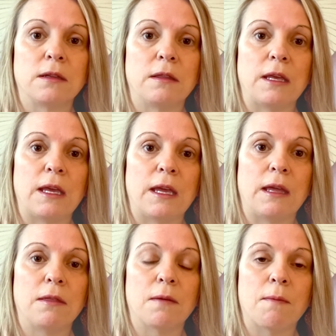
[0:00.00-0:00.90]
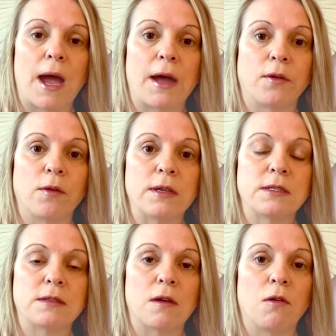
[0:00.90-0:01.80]
the matter
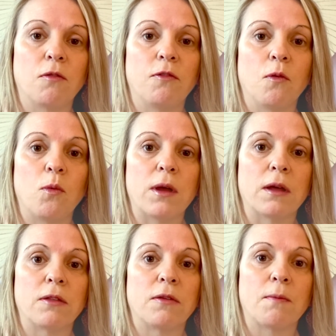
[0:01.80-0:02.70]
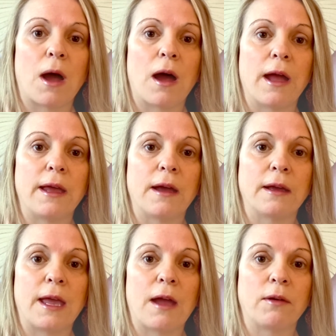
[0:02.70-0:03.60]
itself with my
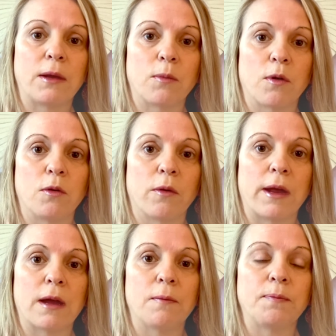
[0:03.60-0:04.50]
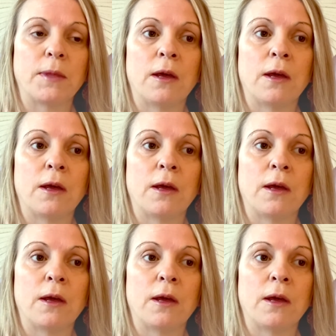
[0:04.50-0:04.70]
accounting program,